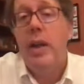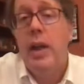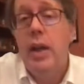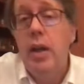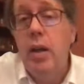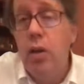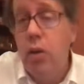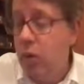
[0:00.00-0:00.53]

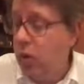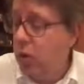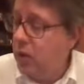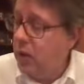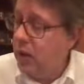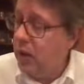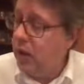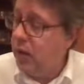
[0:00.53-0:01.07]
need in order
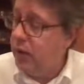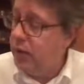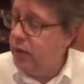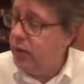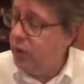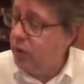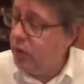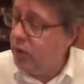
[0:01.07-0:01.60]
to get all the
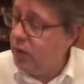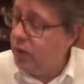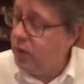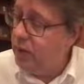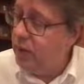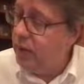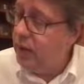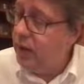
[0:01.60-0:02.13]

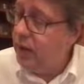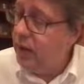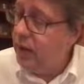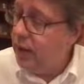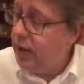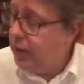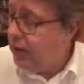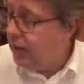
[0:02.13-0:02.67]
solutions
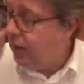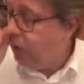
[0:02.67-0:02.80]
is an